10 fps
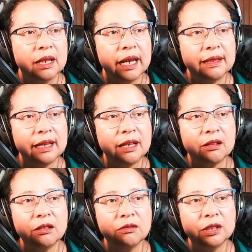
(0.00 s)
And then
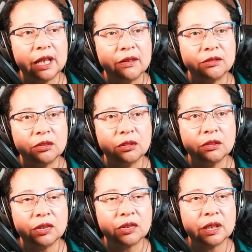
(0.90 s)
all you would have to do
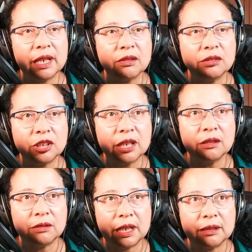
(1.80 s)
is click on
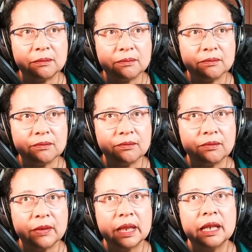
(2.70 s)
generate.
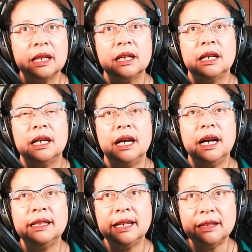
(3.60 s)

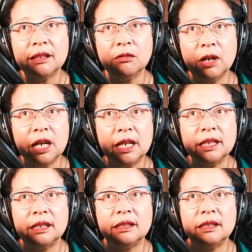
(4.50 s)
Another
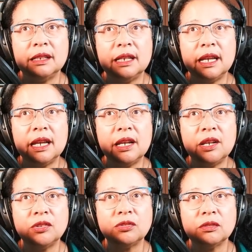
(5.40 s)
one
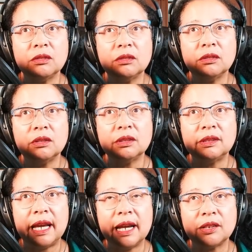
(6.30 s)
is
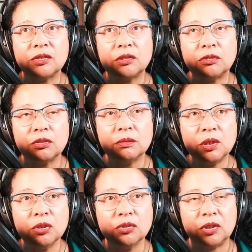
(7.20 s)
text to
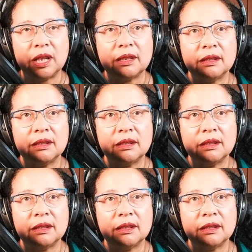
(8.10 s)
music.